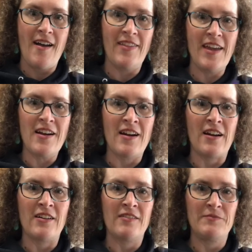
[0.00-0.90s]

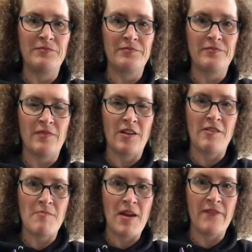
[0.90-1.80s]
There.
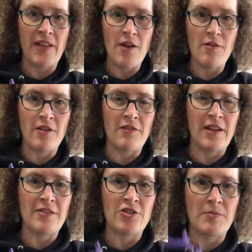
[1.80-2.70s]
There's my flower
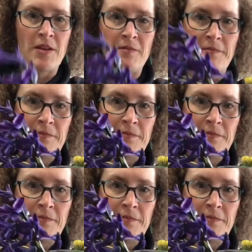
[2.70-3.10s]
arrangement.